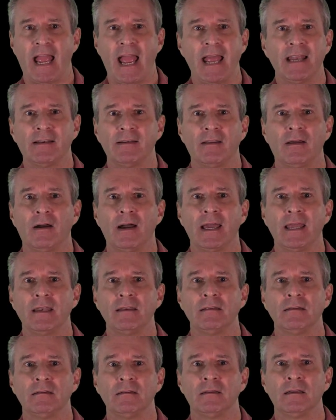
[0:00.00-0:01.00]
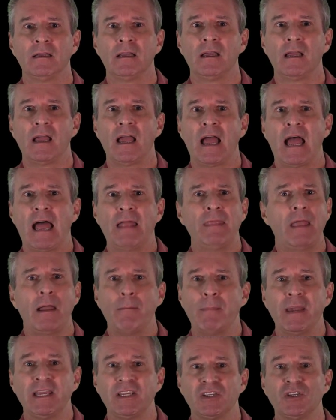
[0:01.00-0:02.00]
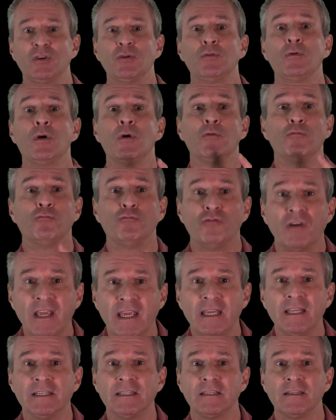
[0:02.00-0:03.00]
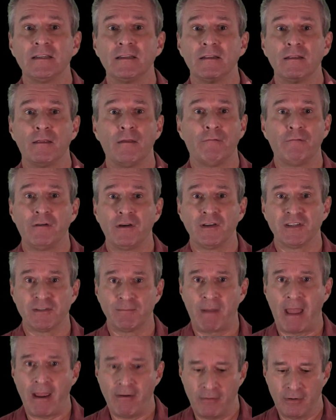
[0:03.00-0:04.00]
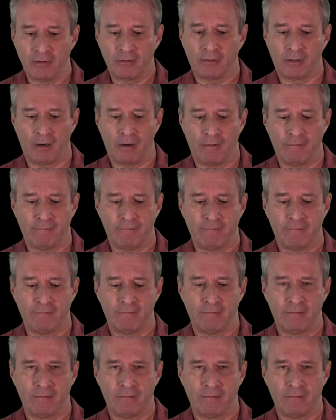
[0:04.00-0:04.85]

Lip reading: headline, and that makes you read the first paragraph.